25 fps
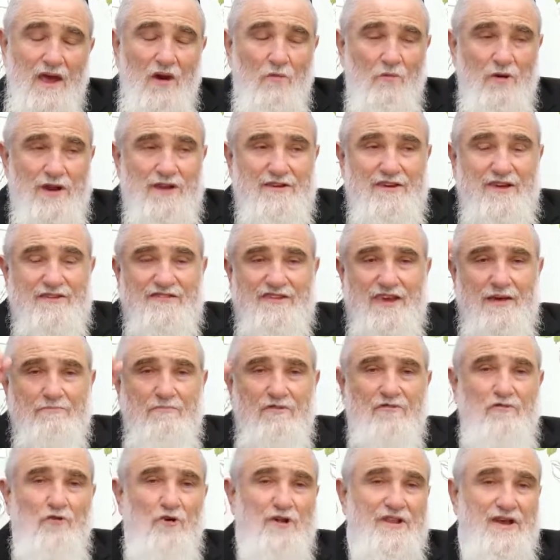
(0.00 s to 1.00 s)
We just said
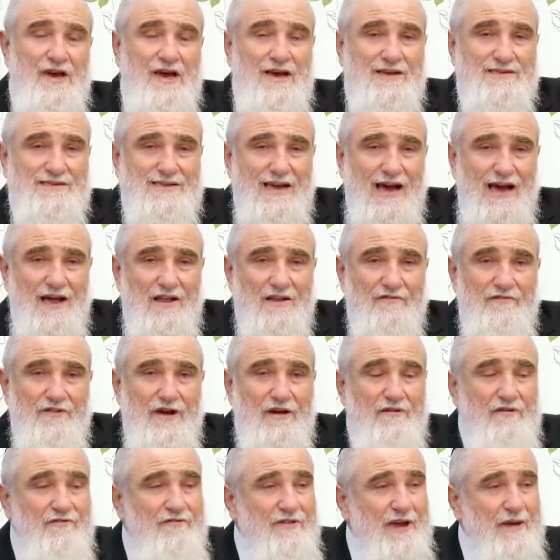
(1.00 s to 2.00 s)
before the Chazal, the
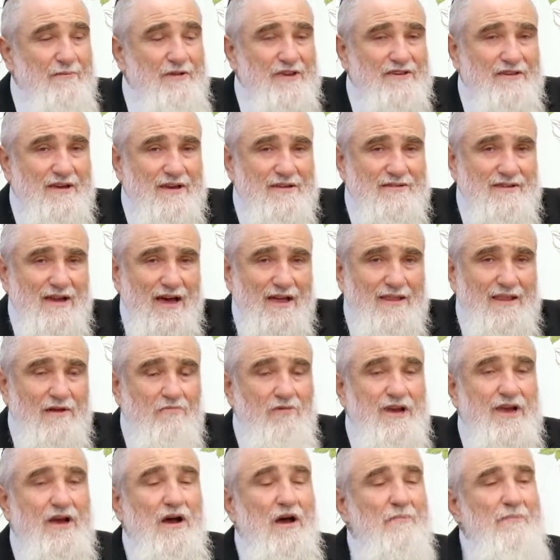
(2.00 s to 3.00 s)
very famous Chazal, that
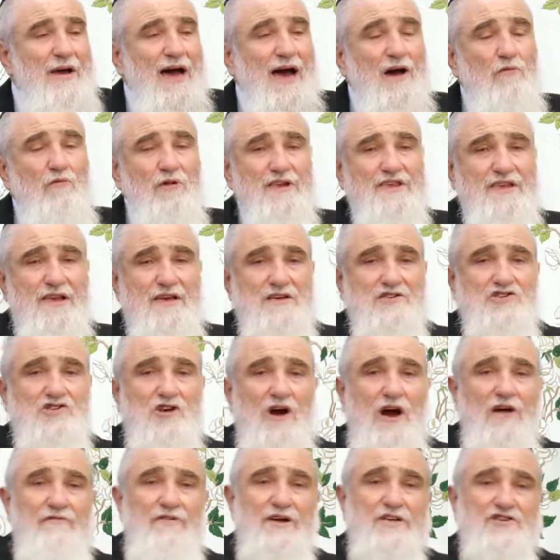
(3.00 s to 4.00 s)
we come out with the
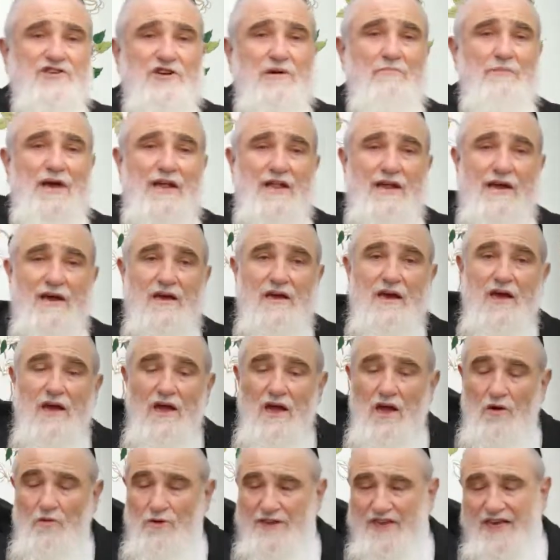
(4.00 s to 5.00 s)
Sharvit Shamelech,
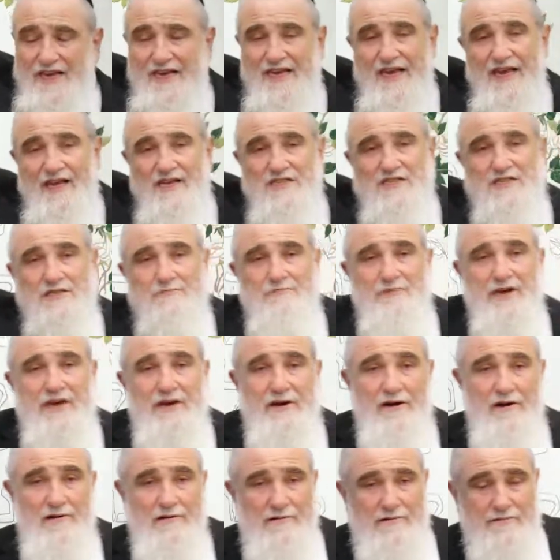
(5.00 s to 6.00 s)
with the king's
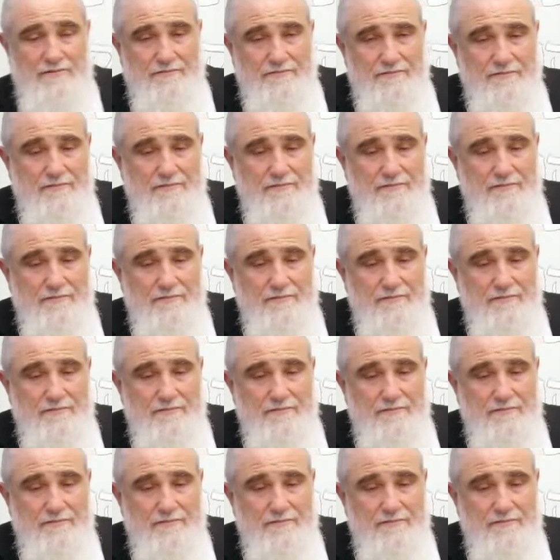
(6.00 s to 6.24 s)
spear